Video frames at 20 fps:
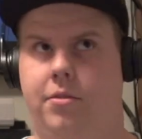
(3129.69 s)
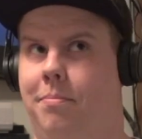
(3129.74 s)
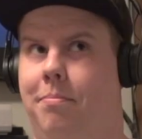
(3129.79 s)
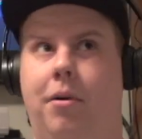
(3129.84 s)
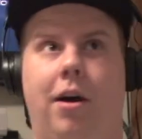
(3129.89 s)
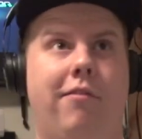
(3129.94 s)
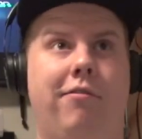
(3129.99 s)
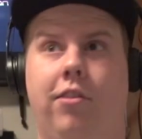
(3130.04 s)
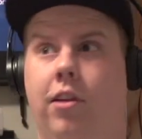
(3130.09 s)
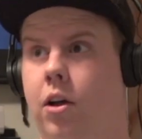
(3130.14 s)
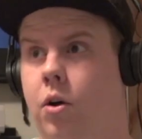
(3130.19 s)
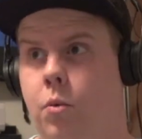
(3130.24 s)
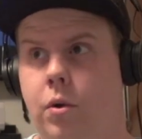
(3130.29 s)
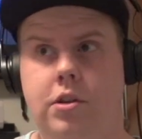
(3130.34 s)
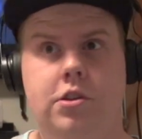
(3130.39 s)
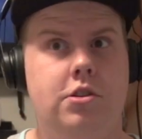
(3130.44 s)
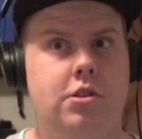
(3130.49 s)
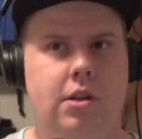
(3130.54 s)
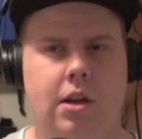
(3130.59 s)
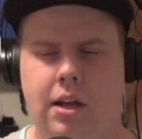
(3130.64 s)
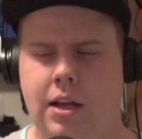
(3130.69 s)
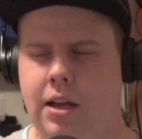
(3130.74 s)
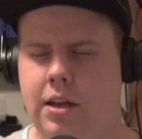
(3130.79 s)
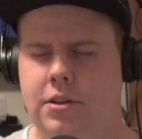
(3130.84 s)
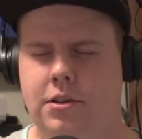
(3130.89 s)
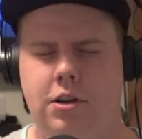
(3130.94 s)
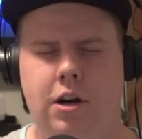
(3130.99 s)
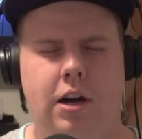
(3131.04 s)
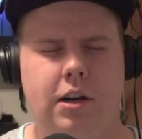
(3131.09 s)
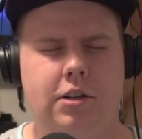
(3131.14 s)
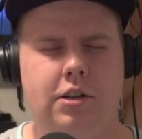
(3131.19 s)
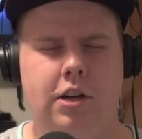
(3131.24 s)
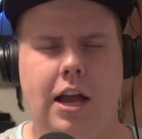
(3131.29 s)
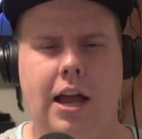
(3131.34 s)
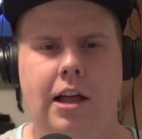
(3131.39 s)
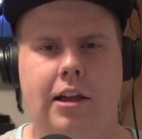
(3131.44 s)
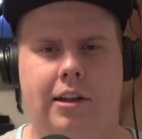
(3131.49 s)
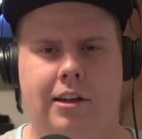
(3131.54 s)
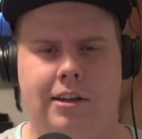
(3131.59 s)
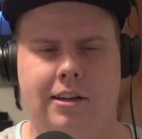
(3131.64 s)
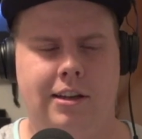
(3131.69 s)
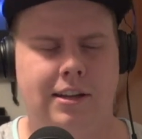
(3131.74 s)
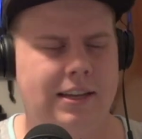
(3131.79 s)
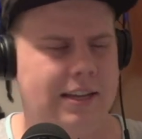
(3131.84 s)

Buffalo with Josh Allen.